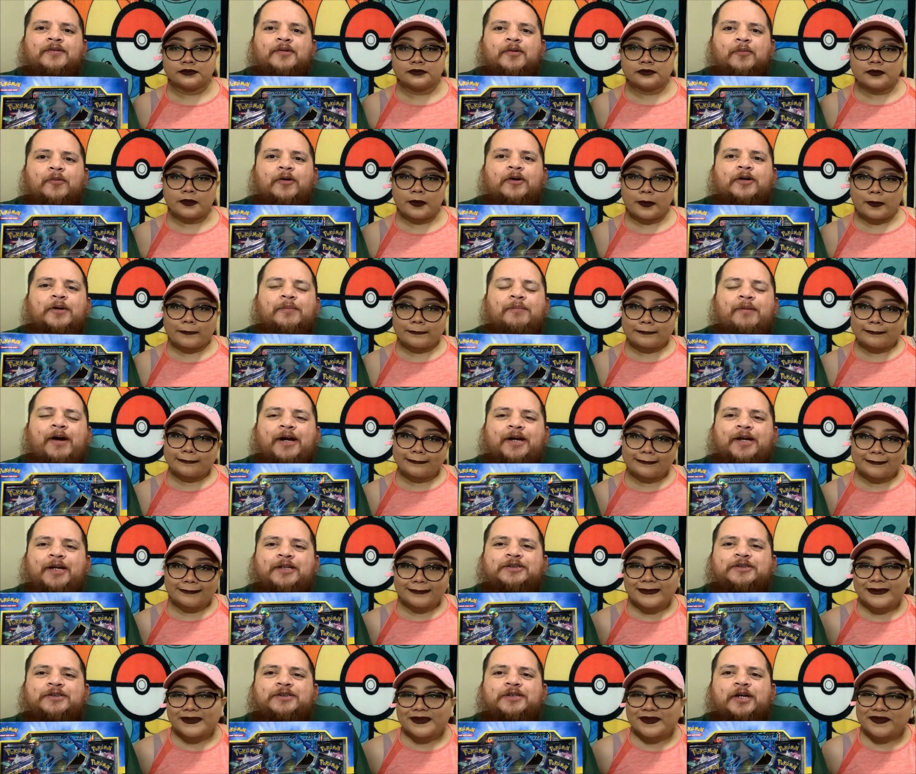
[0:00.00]
Speaker 1: Welcome back,
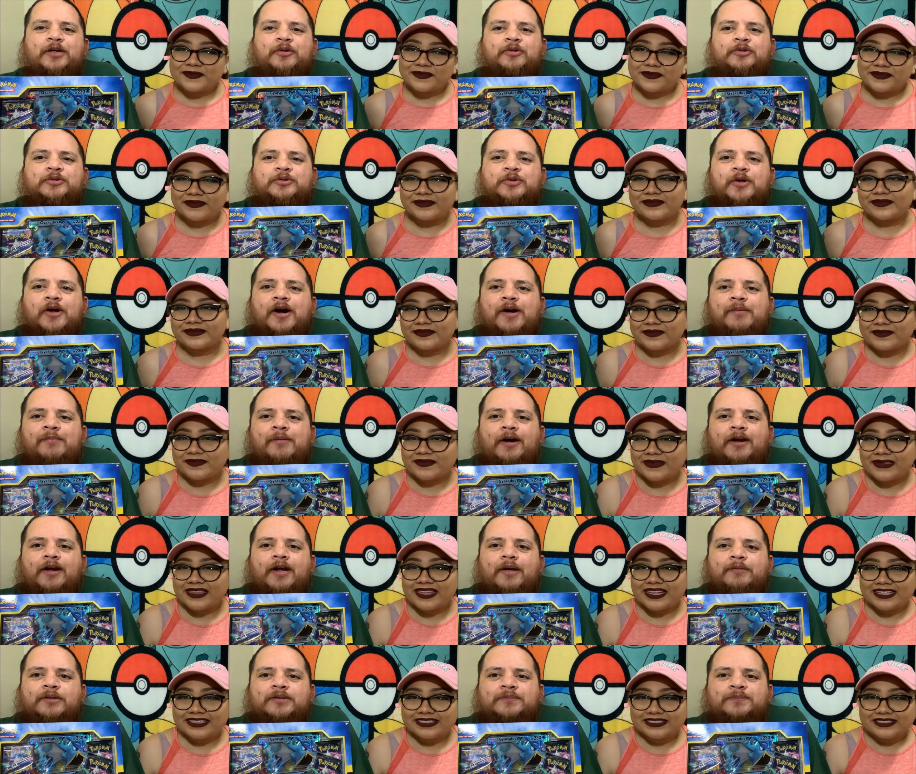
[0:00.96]
Legendary Squad. My
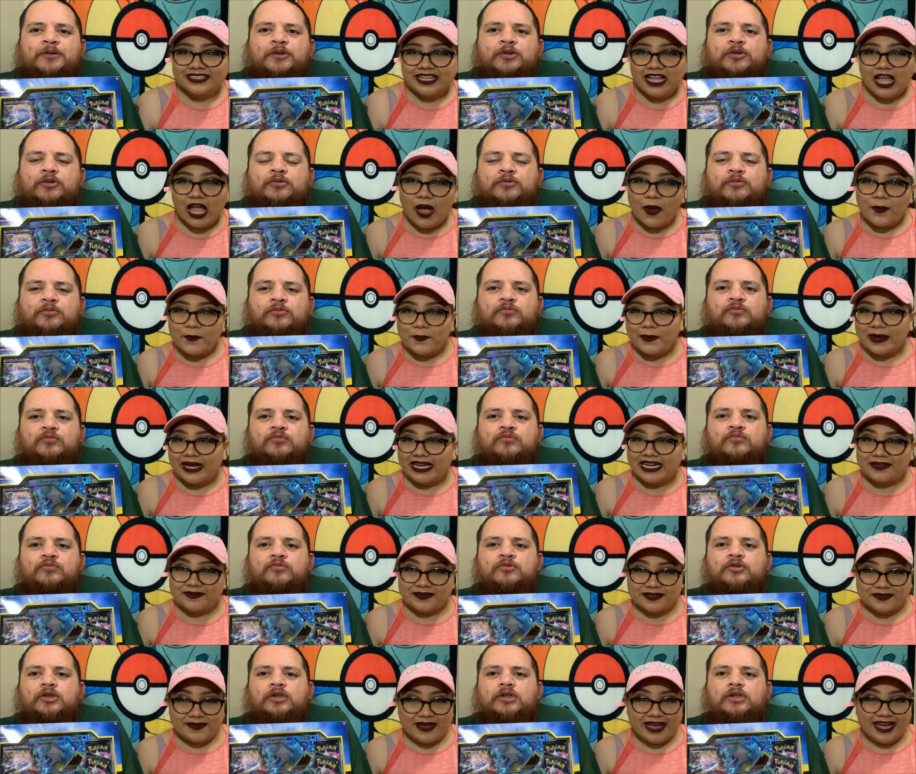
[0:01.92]
name is
Speaker 2: Poo. My
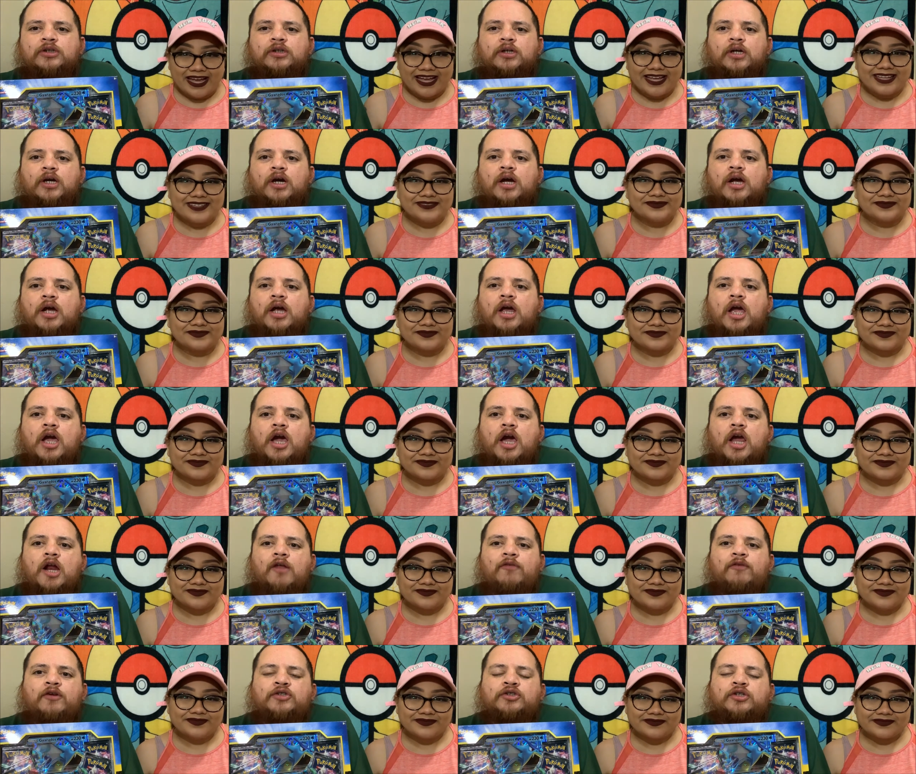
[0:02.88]
name is Maga.
Speaker 1: And
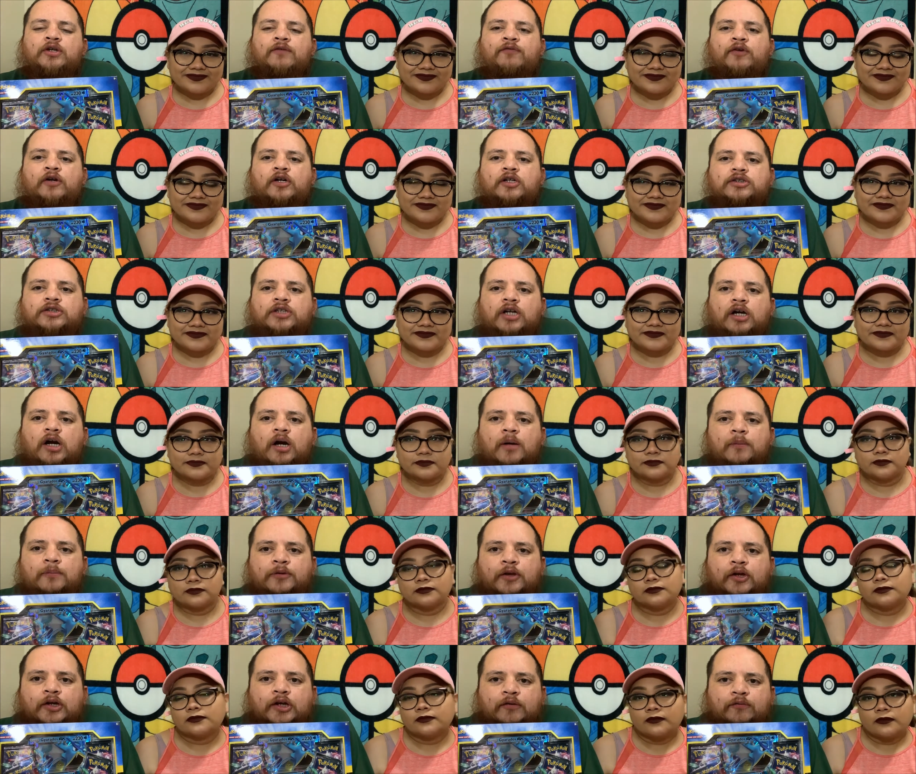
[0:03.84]
if this is your first
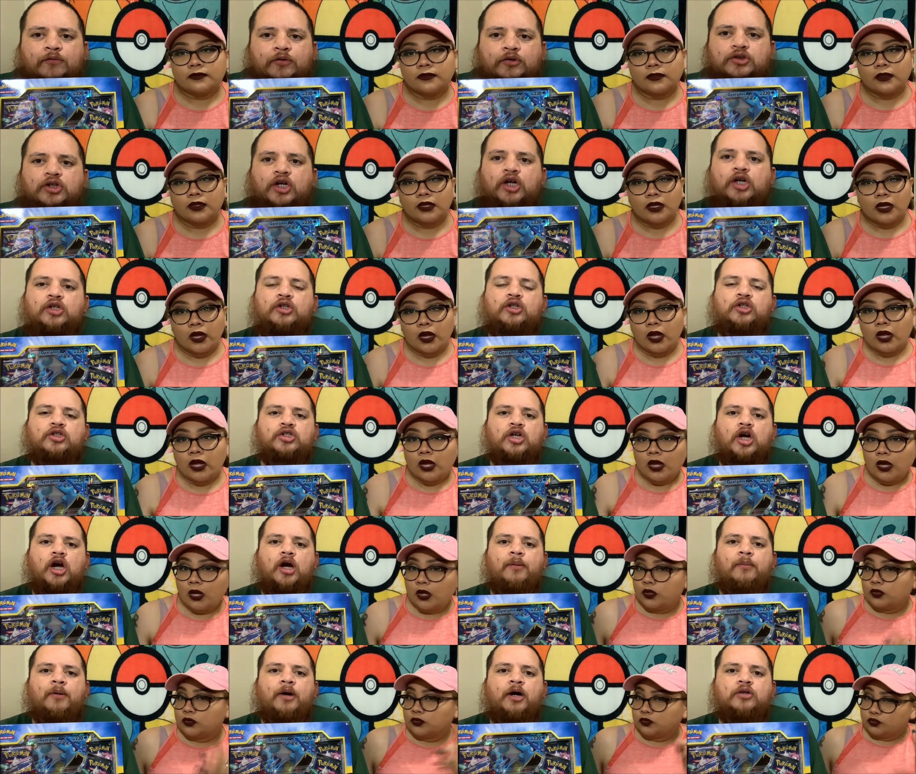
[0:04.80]
time, thank you for taking the
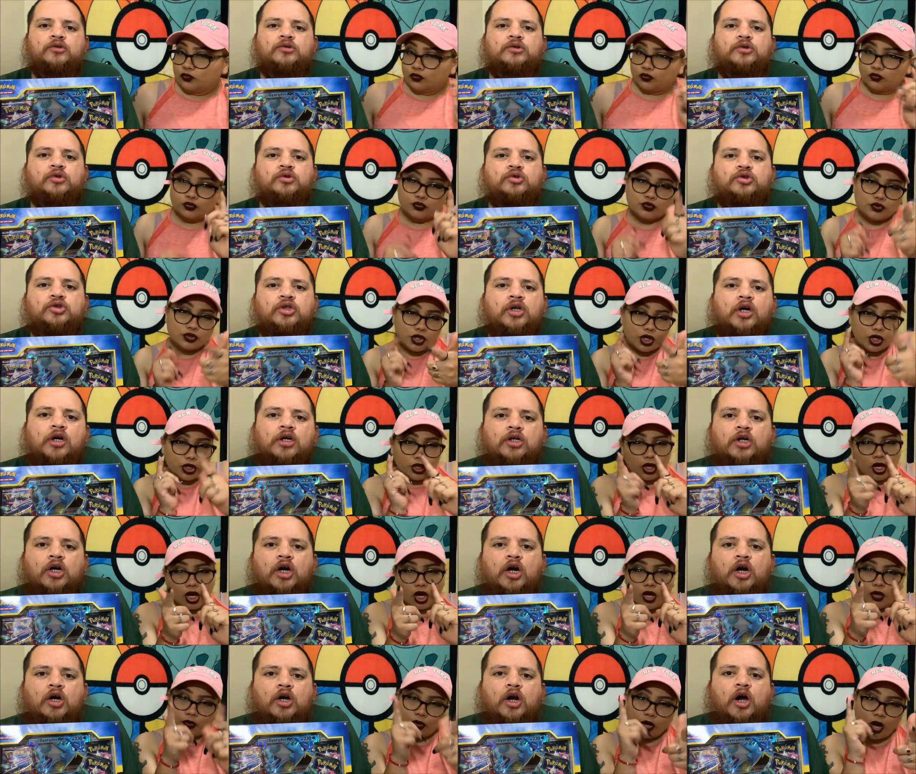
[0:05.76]
time out to check
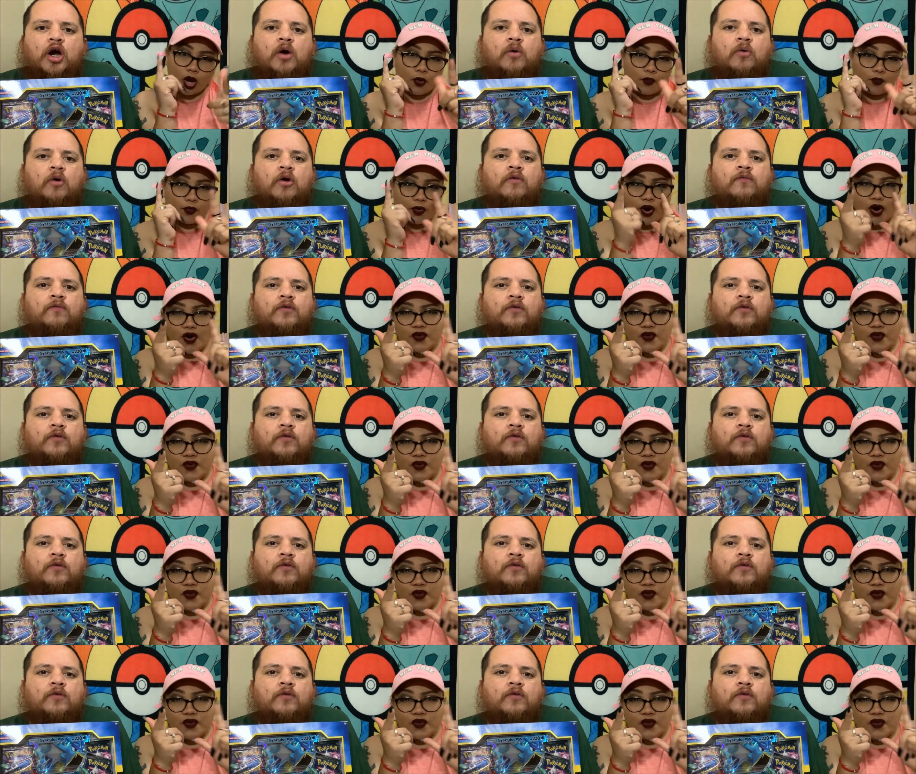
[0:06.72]
out our